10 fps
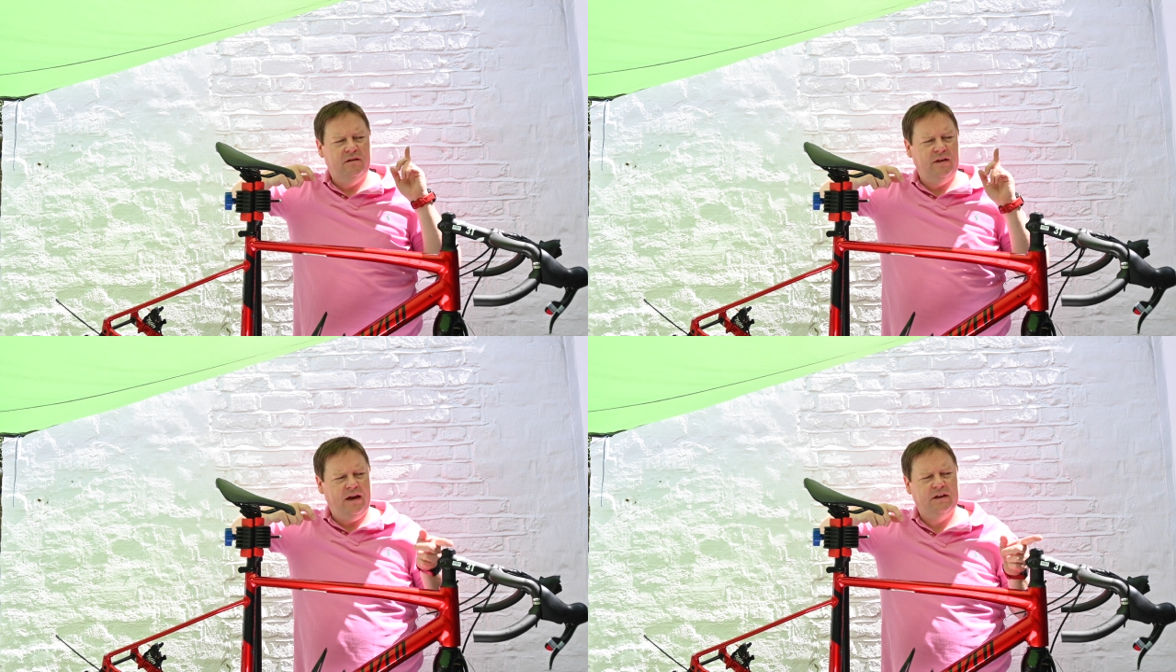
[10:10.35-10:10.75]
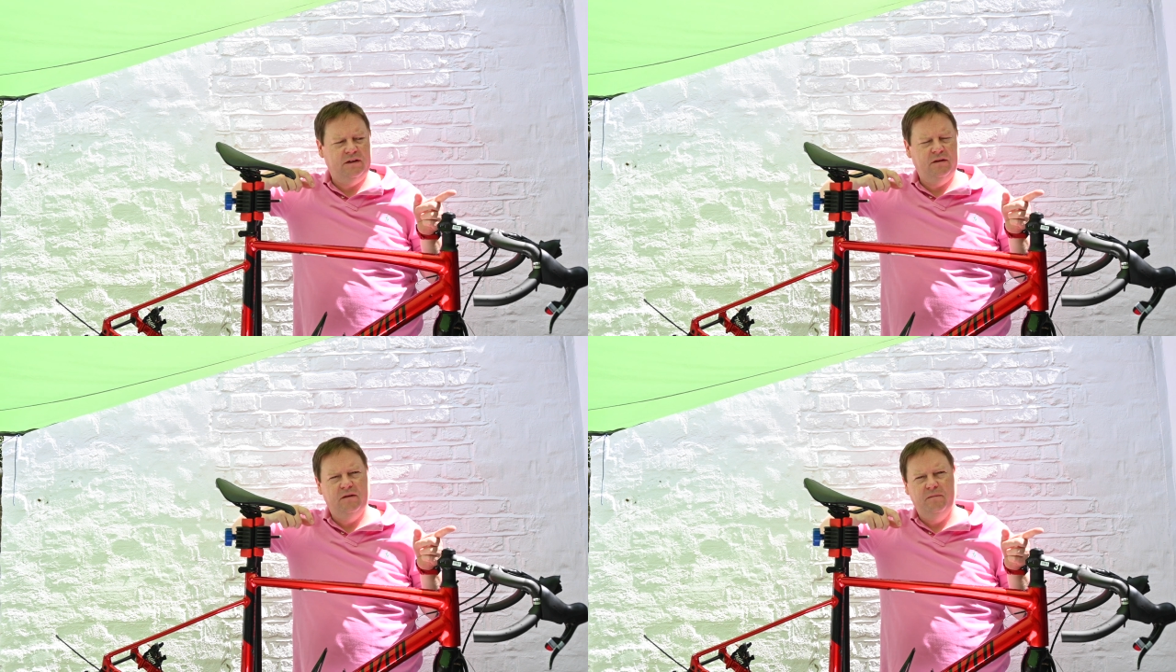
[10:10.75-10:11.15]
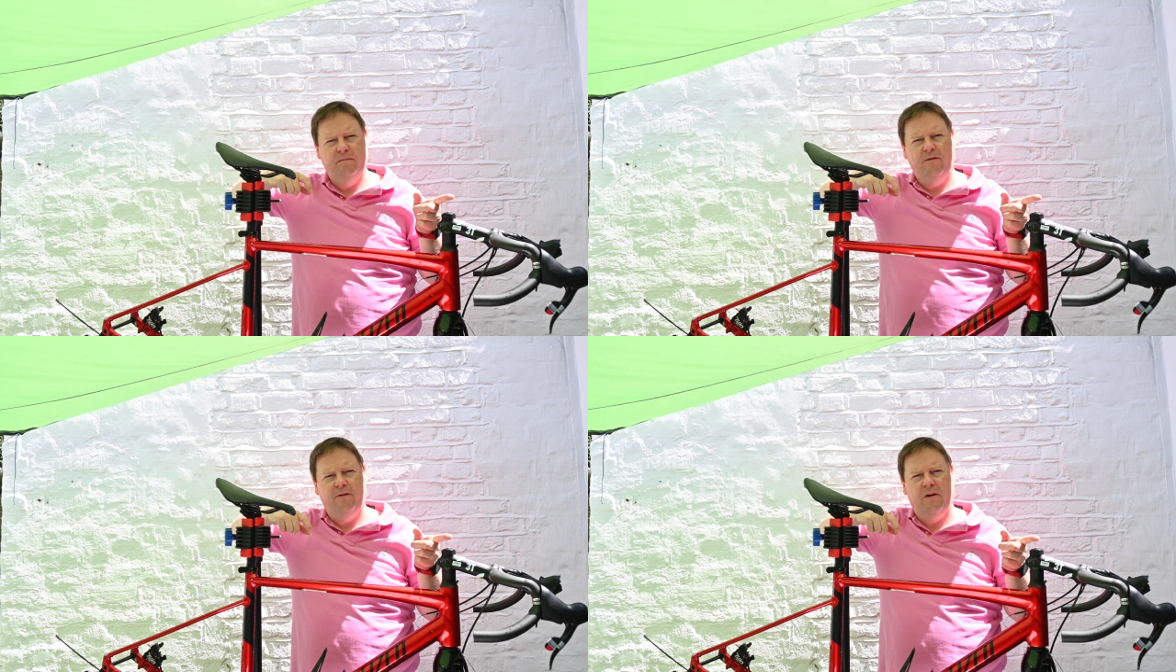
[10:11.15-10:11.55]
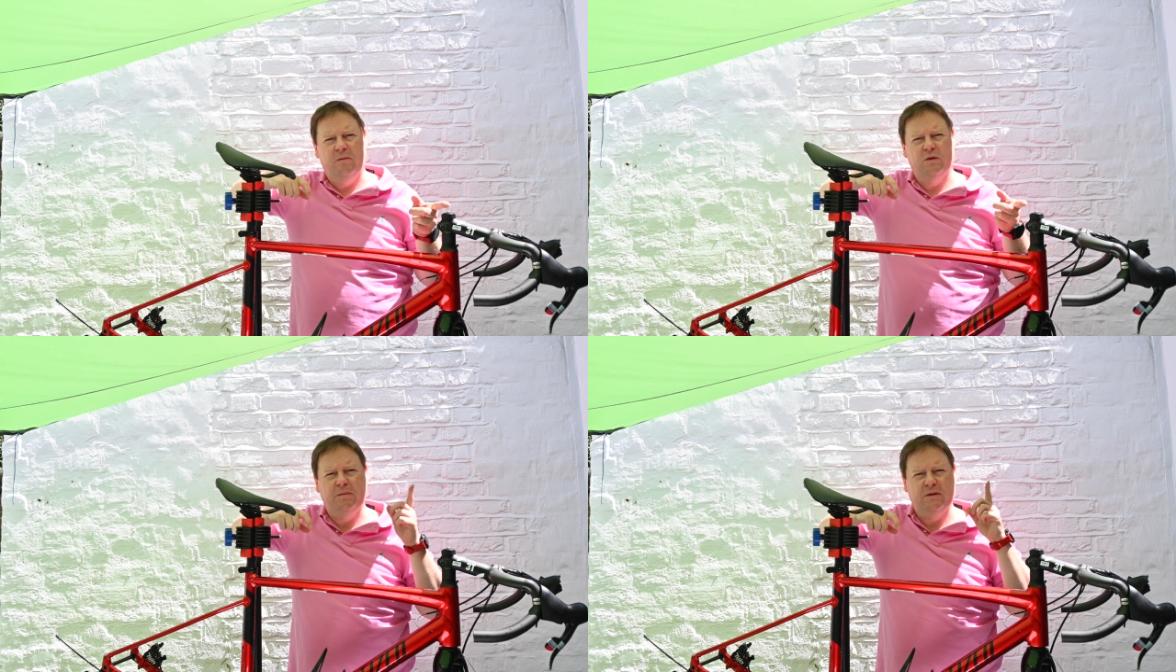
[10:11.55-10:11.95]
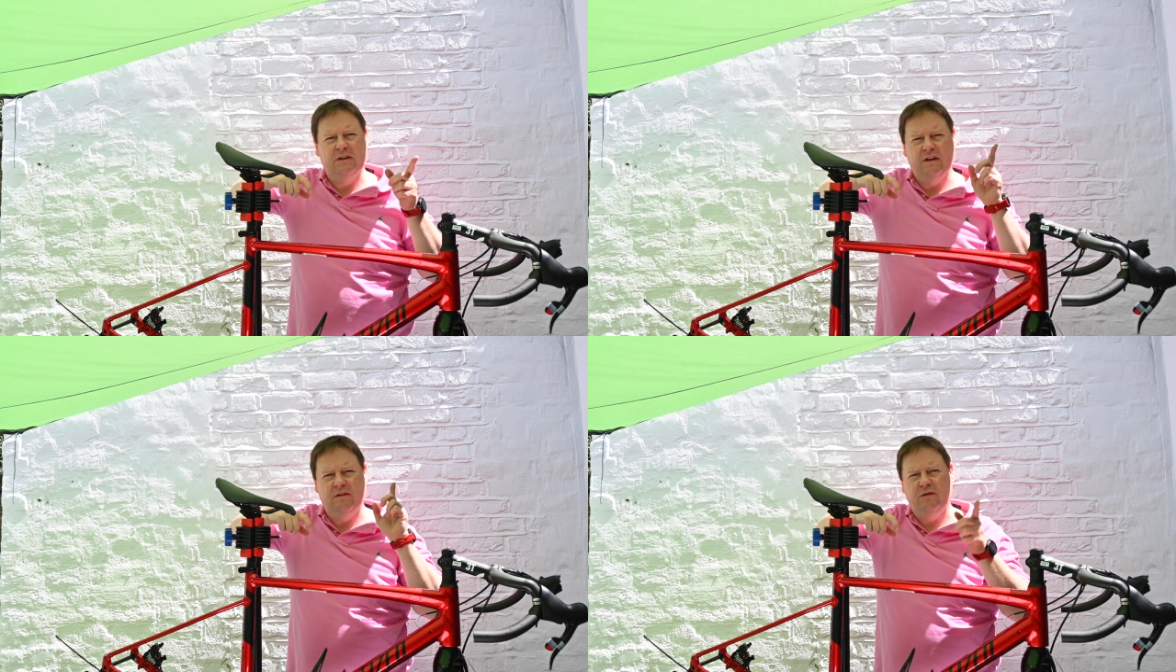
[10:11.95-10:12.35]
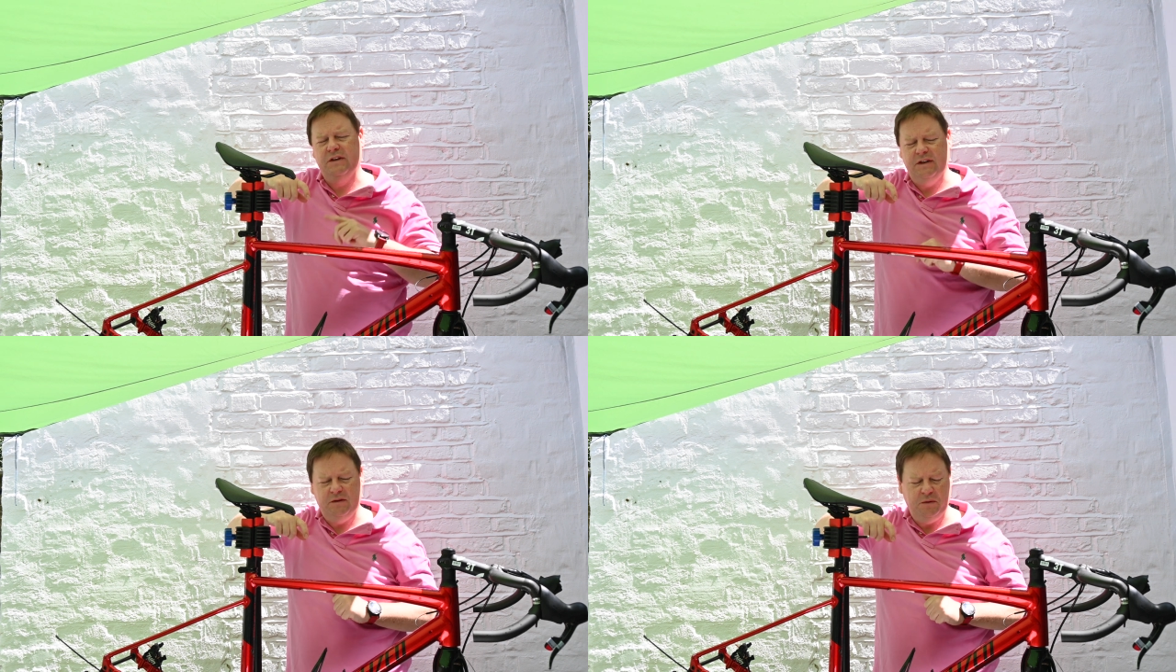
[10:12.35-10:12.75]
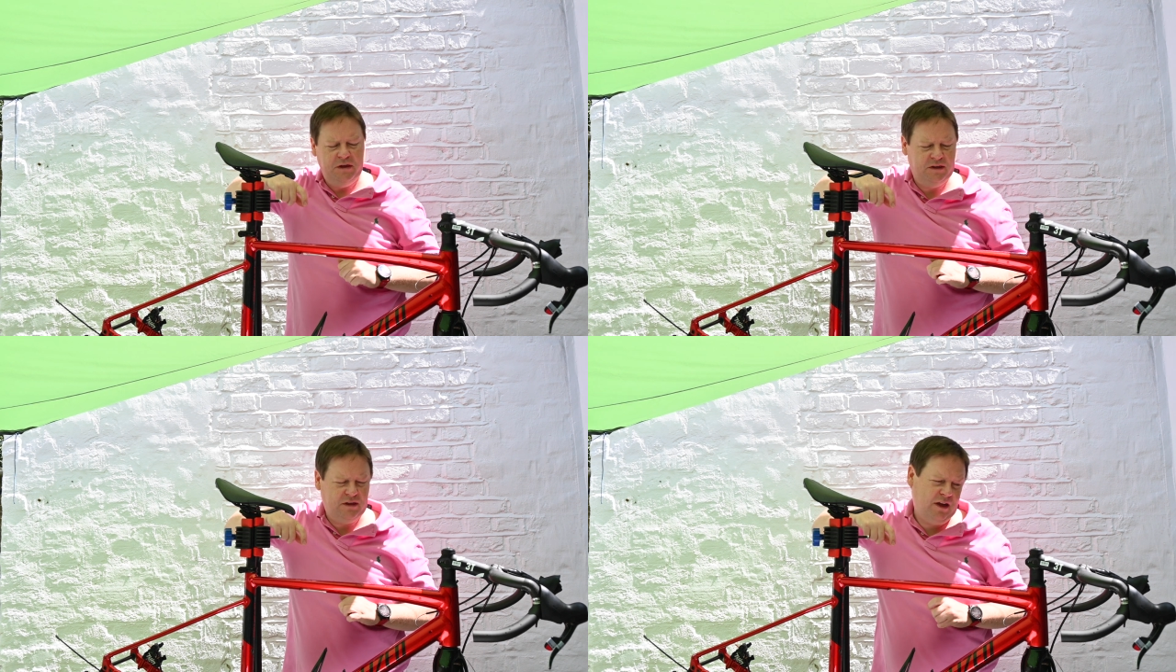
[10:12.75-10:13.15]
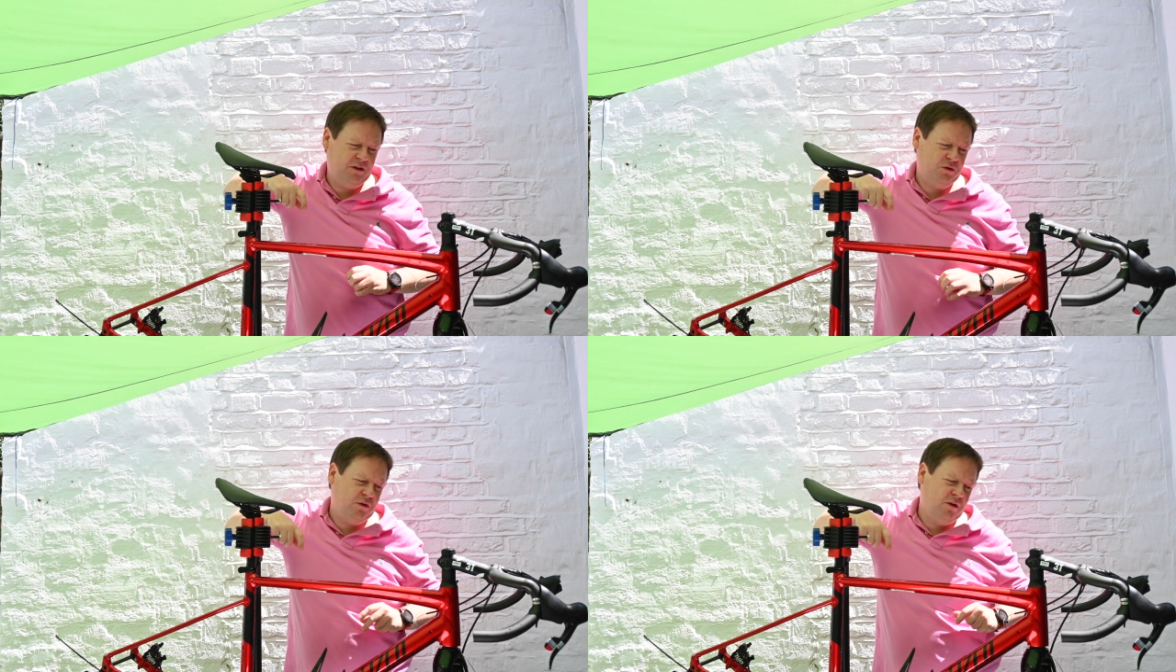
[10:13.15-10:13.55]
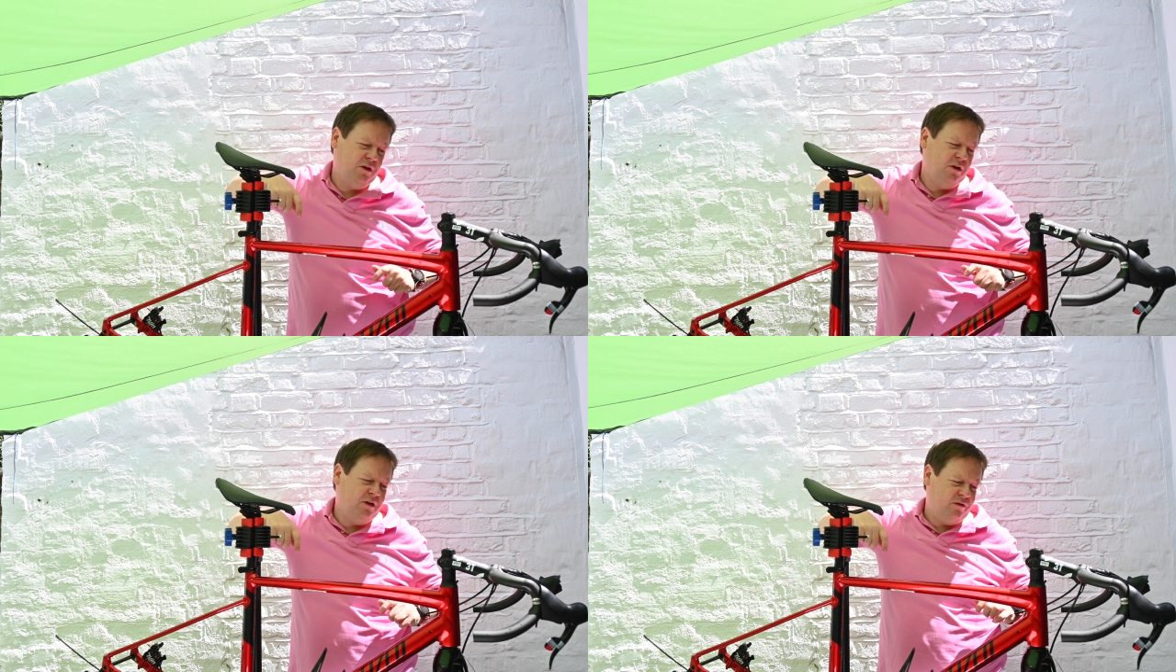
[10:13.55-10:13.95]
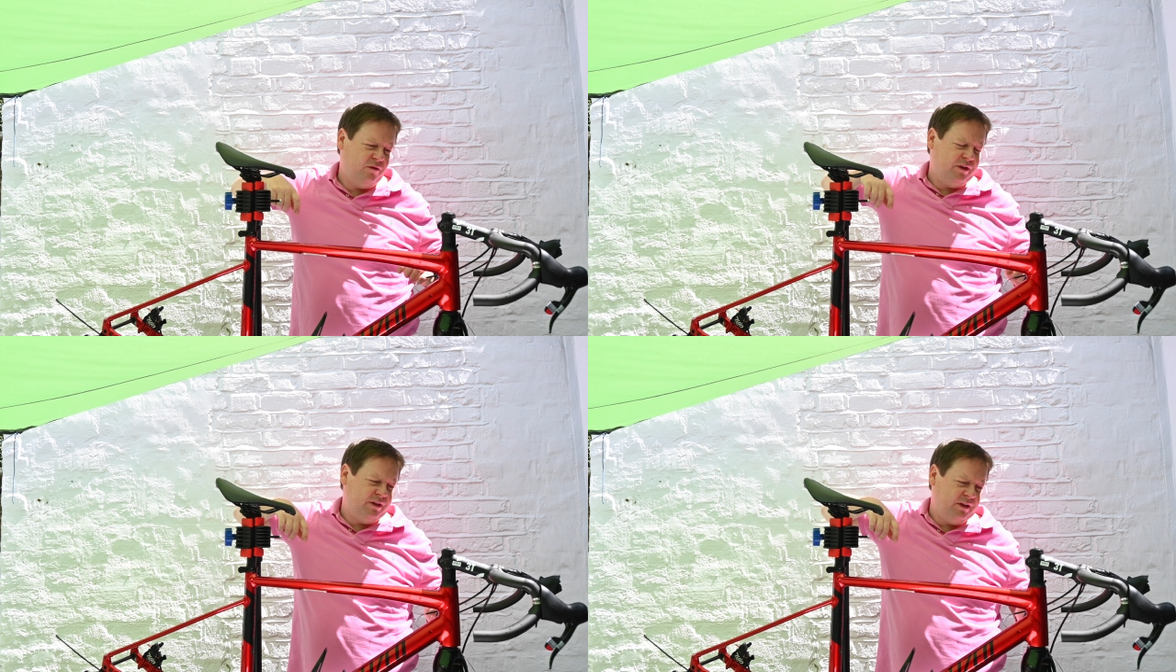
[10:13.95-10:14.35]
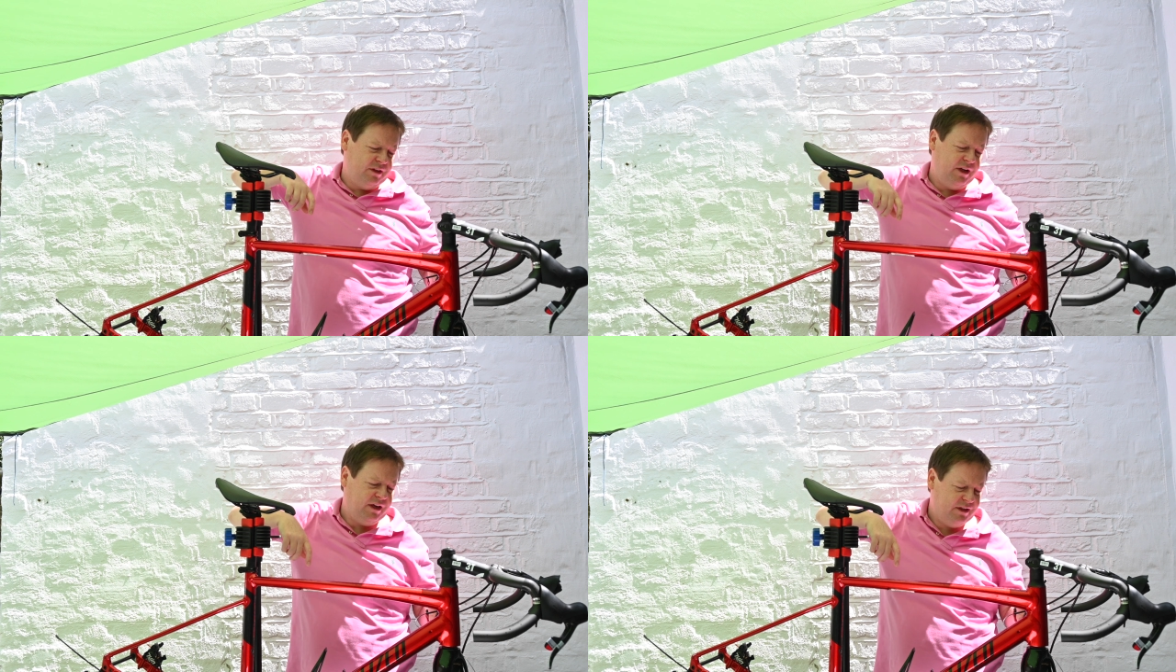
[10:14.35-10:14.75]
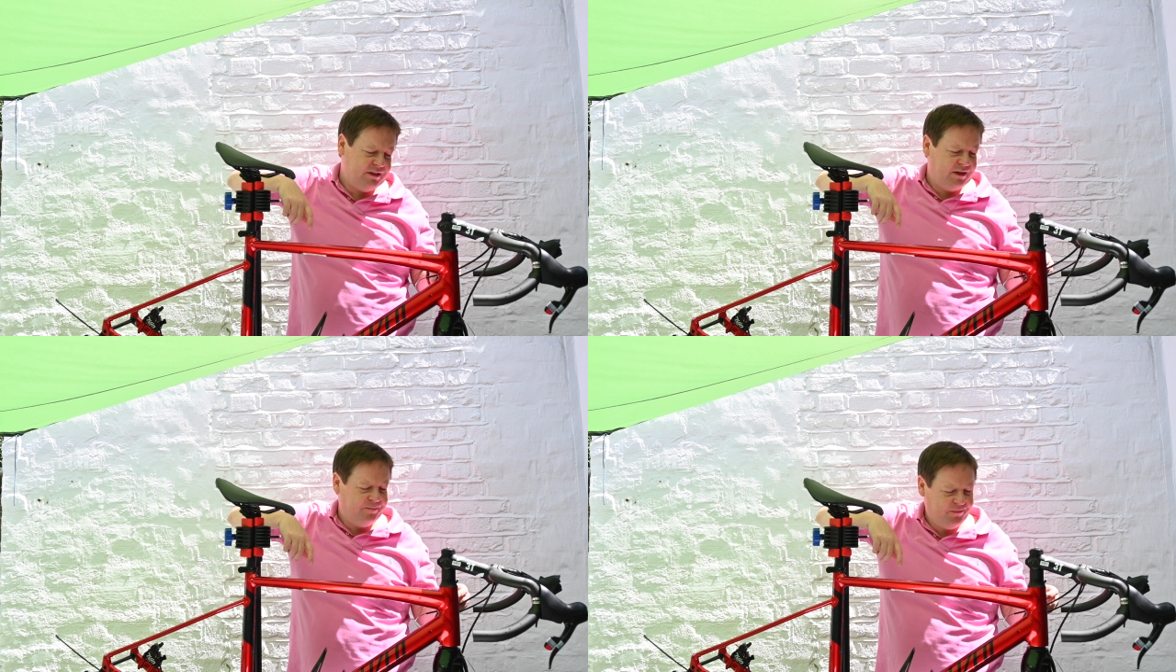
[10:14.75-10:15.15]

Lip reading: that frame was supposed to take 3 to 6 weeks and took 3 to 6 days.